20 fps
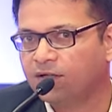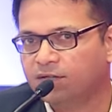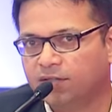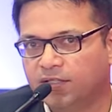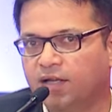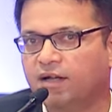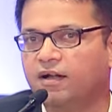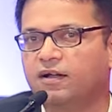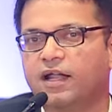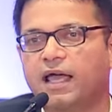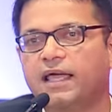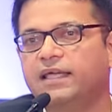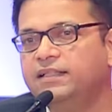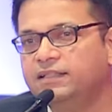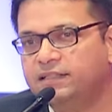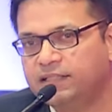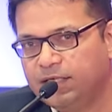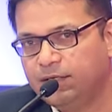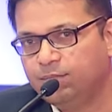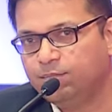There are
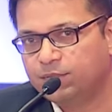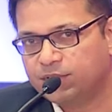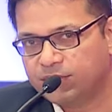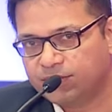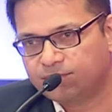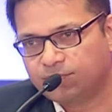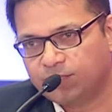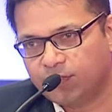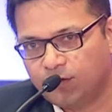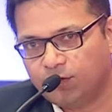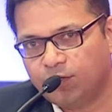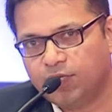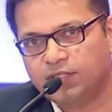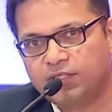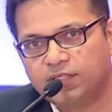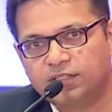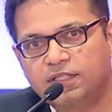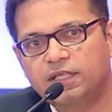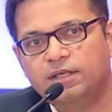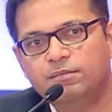9 themes. Okay,
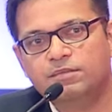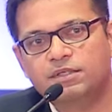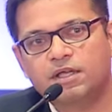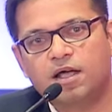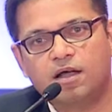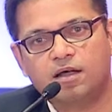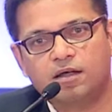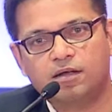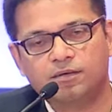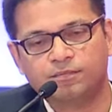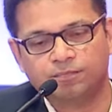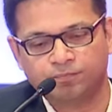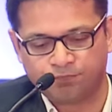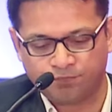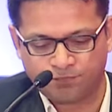the themes are